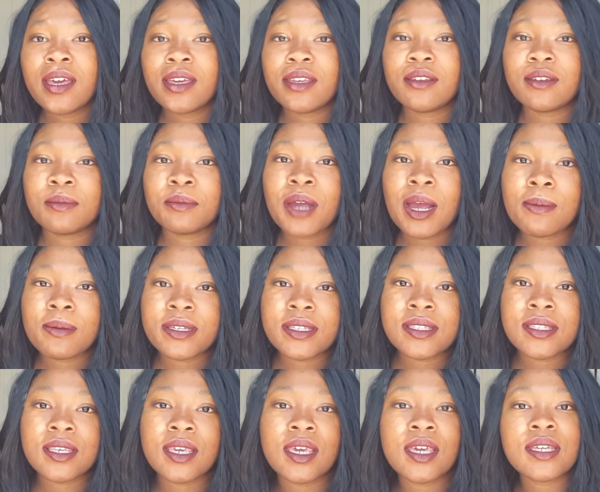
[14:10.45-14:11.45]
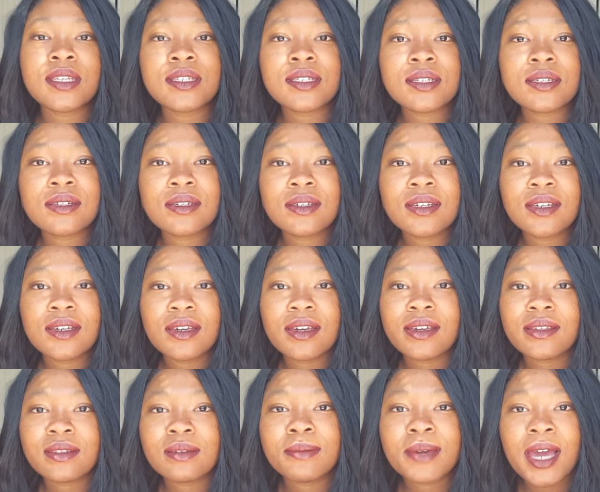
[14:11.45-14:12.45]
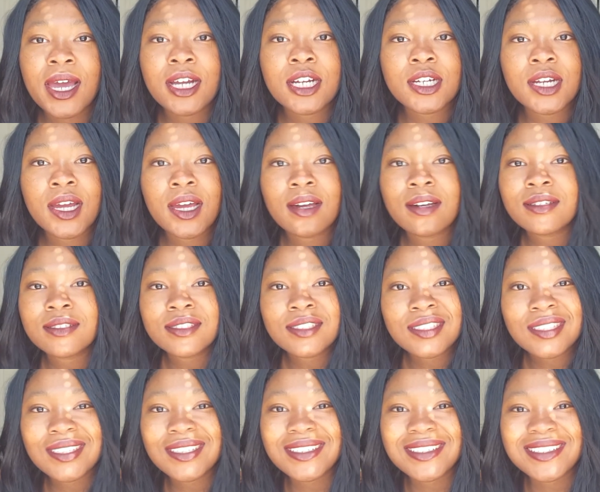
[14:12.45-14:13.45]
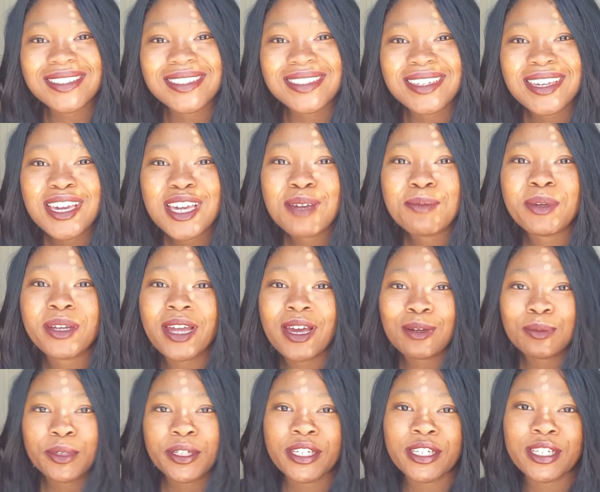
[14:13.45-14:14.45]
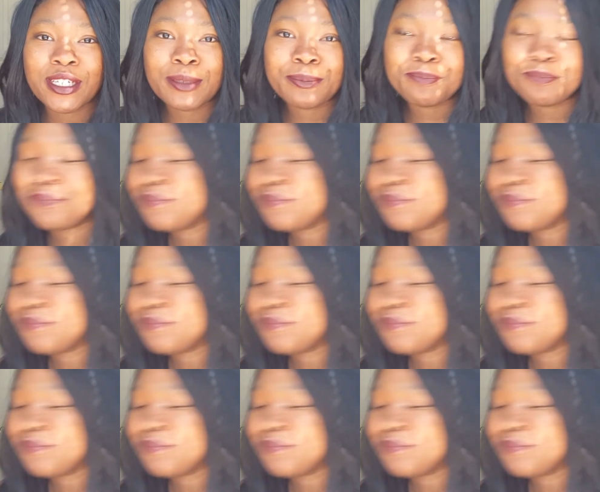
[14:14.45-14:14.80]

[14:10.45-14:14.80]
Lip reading: You can probably see it in the background, but I'll bring it up.